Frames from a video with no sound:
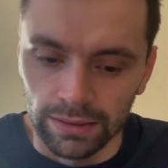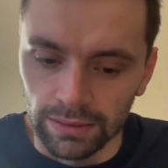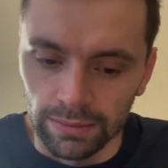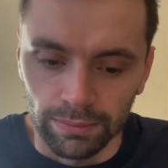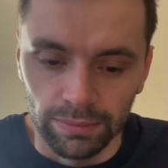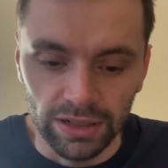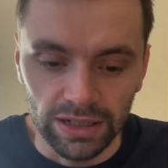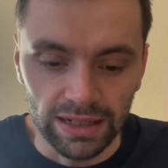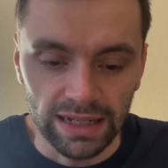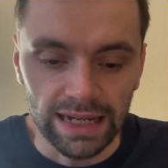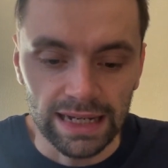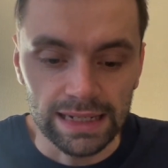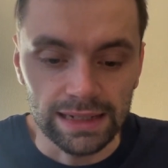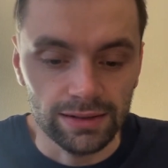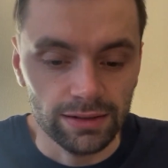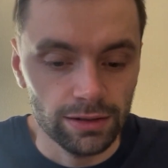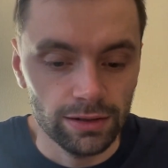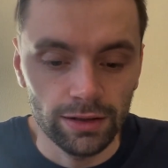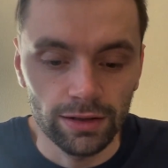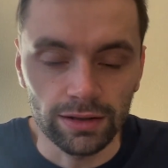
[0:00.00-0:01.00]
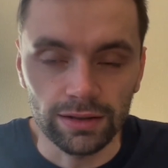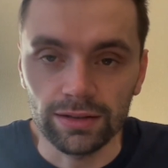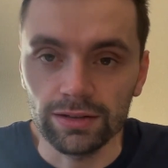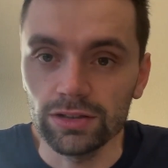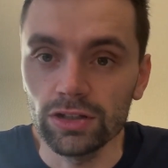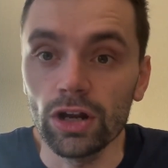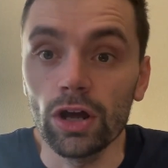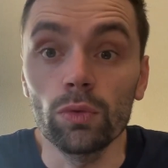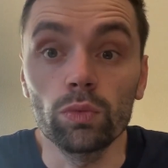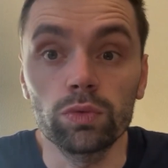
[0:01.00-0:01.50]
But hey, look,
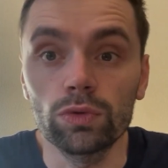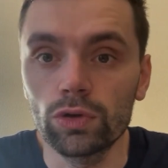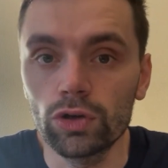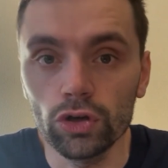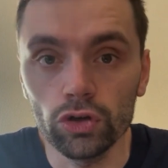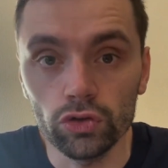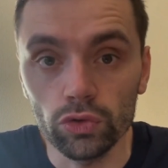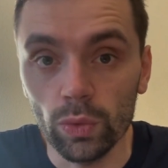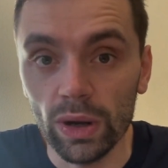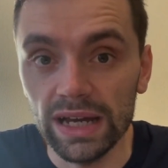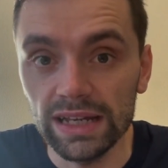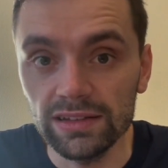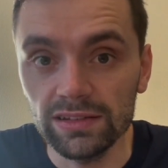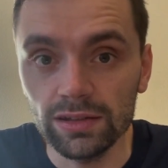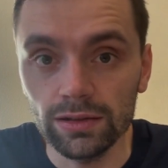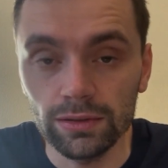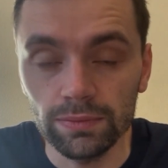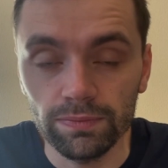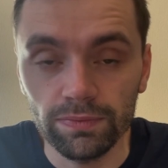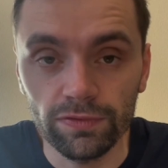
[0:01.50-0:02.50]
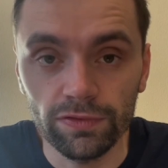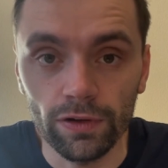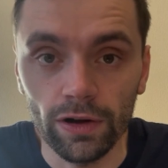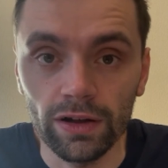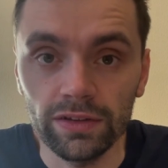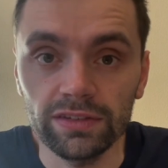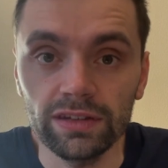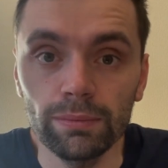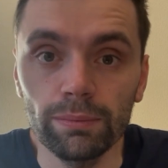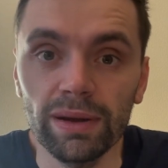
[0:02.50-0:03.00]
you know, good away to
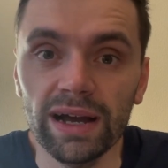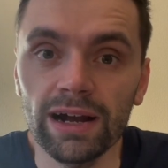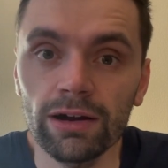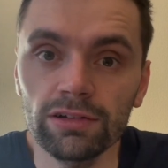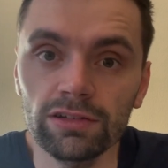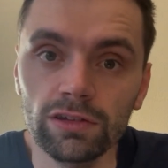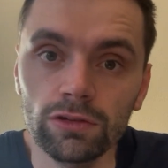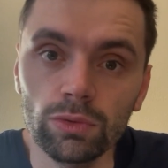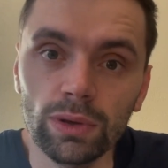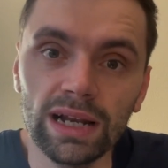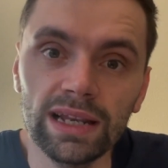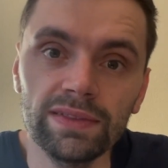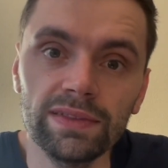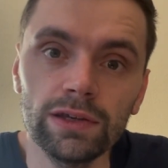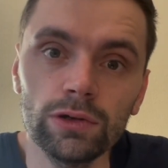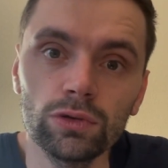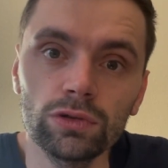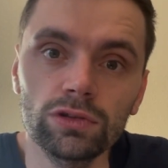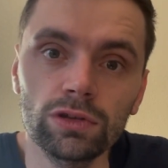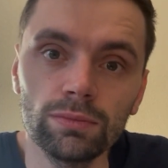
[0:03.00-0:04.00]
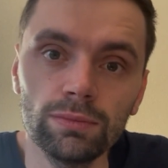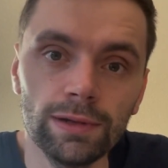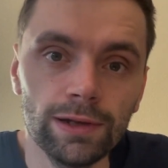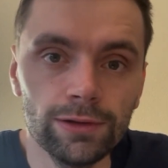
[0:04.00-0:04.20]
France in Paris as well in the autumn,